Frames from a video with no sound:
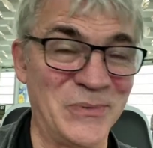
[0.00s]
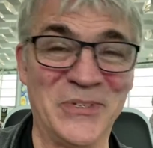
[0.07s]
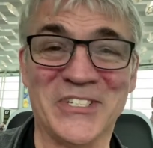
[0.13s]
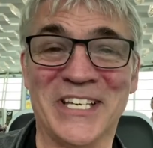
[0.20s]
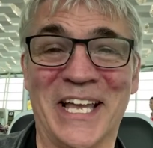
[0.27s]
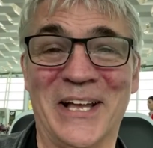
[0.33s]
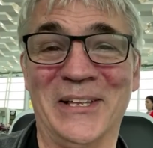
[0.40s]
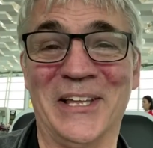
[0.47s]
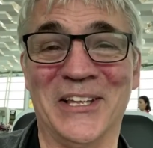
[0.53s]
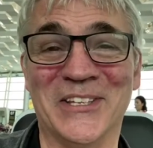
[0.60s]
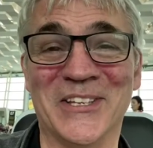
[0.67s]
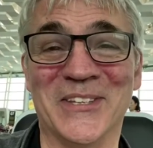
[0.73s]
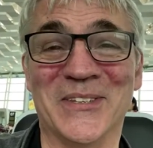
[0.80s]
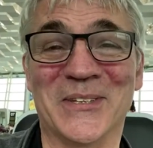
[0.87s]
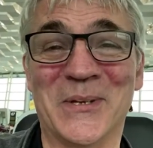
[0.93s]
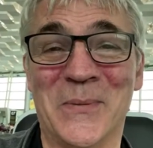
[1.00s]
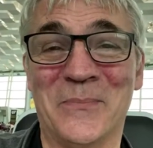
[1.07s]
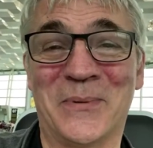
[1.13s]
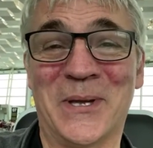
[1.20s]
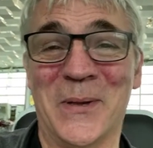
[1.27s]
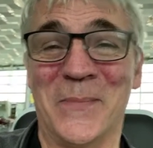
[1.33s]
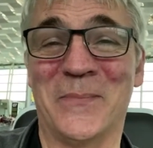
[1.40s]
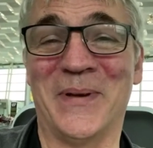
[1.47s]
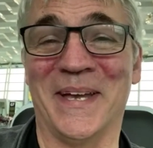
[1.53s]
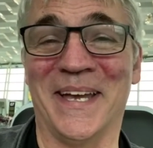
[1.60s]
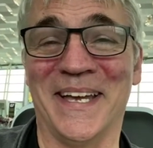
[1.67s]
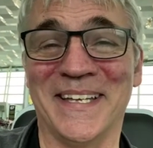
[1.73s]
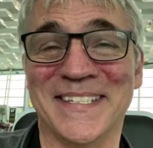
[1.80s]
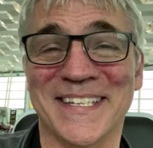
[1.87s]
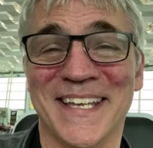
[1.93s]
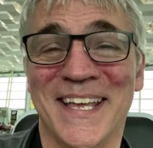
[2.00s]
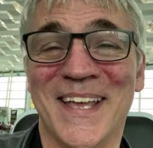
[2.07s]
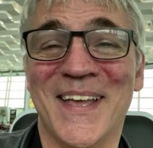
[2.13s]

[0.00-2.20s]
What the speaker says: We'll see how London compares.